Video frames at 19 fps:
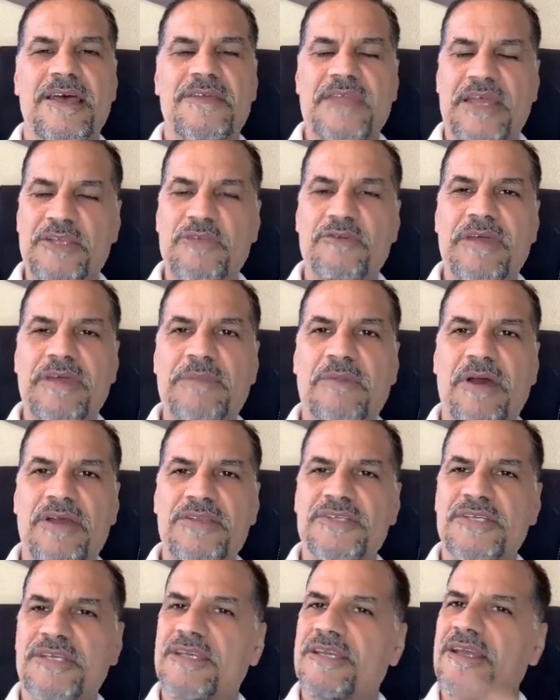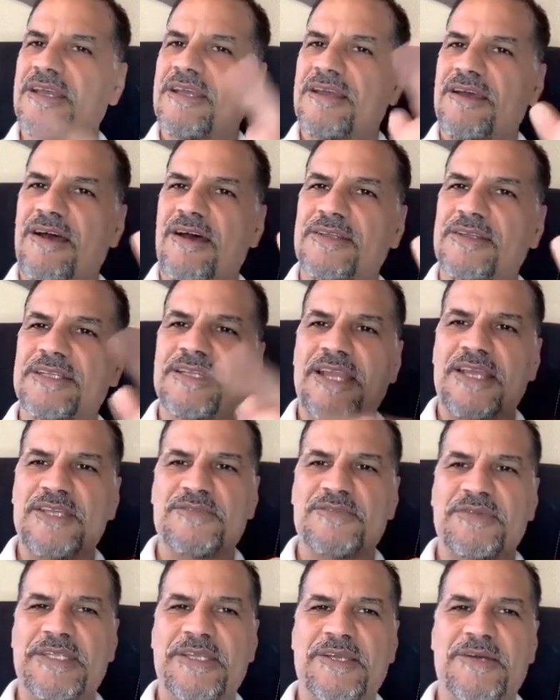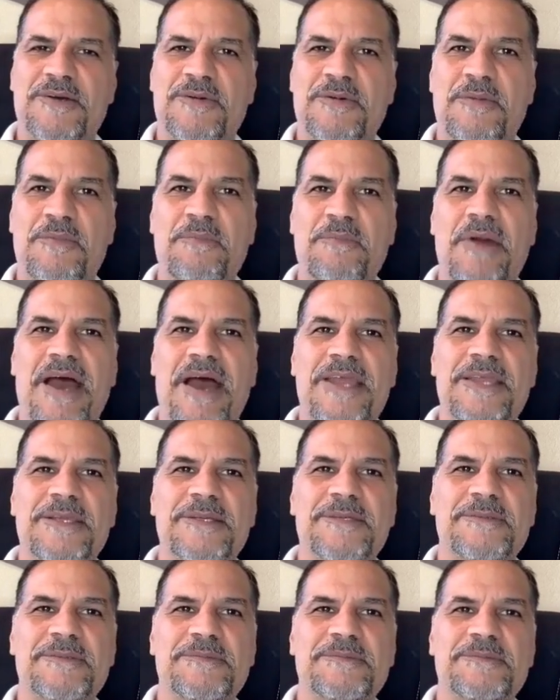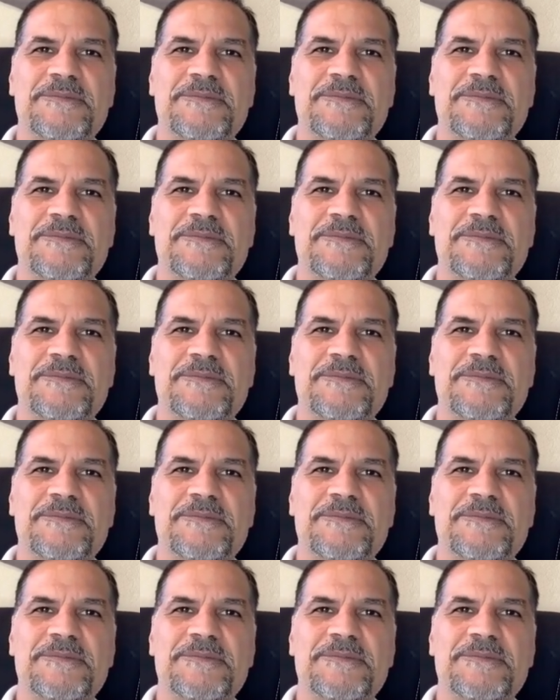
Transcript: Thank you very much. Until next video. Bye.